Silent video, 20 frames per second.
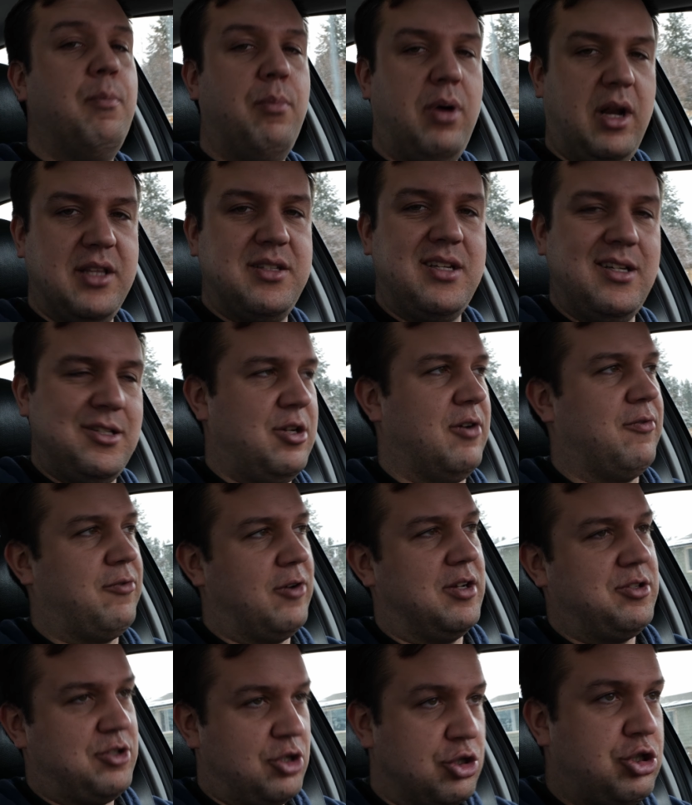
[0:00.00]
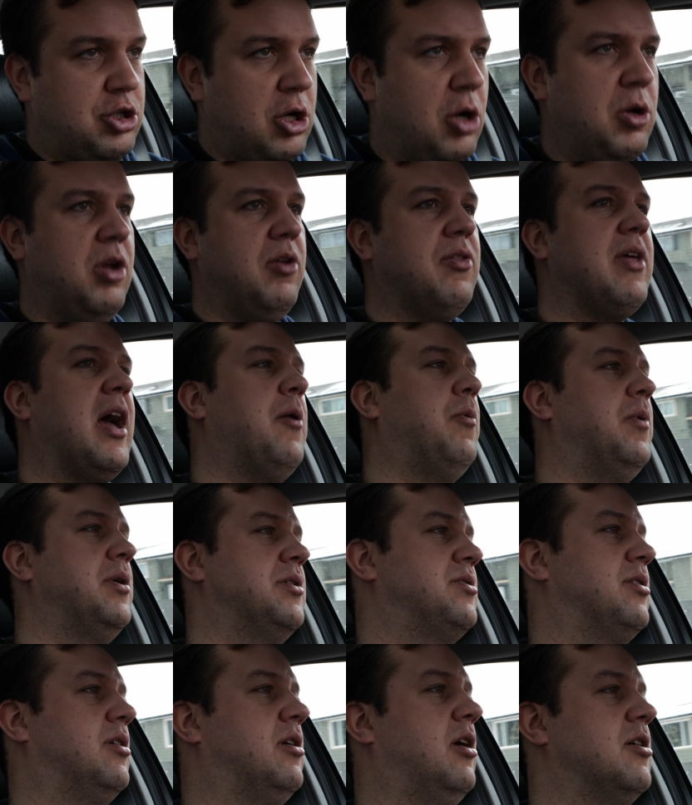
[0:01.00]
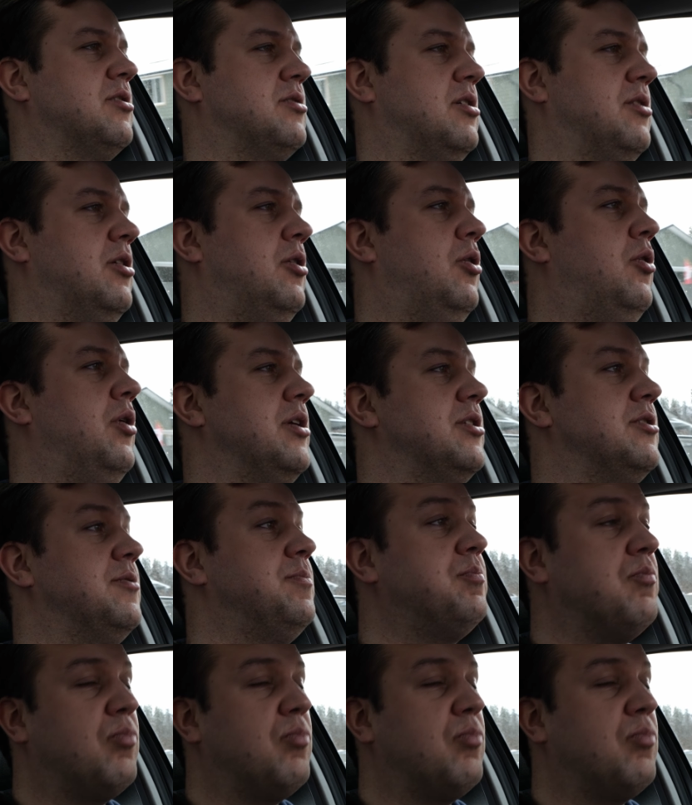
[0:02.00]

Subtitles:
but it's easier for us to show you that once the car's on the hoist.